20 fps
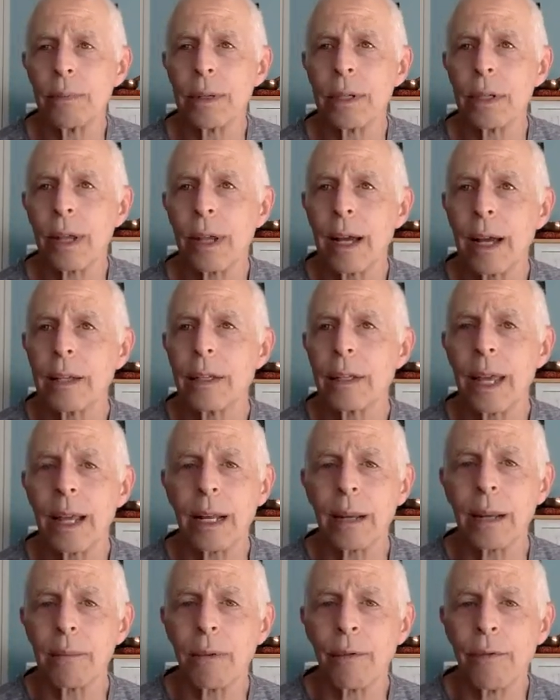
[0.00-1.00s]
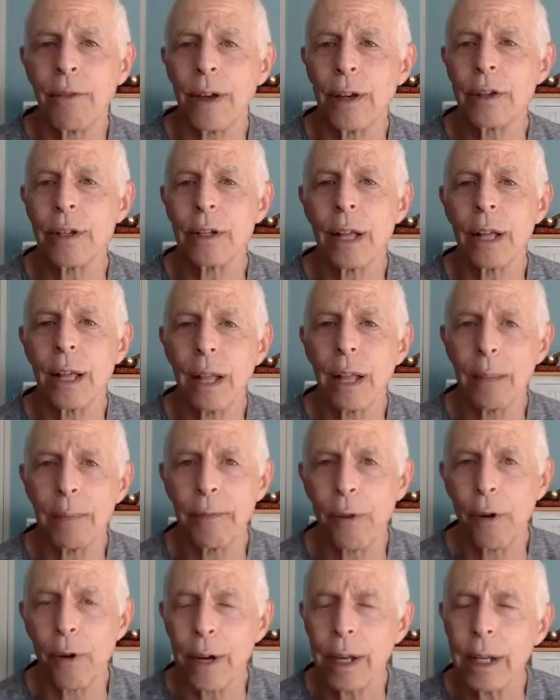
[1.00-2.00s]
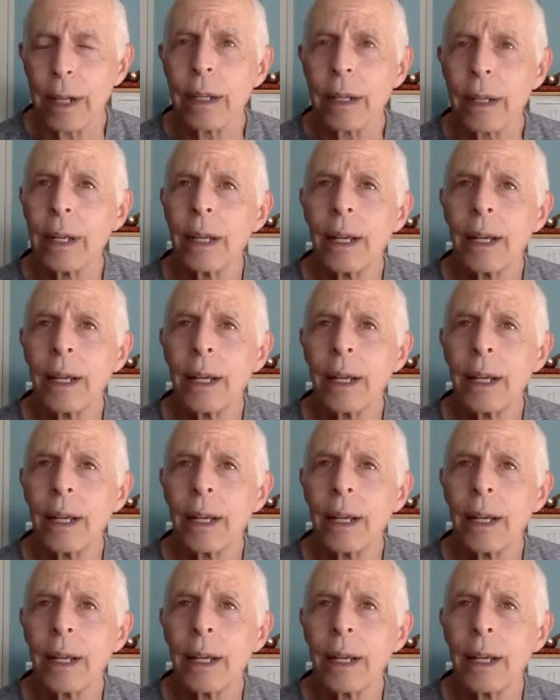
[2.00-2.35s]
besides getting professional help for it,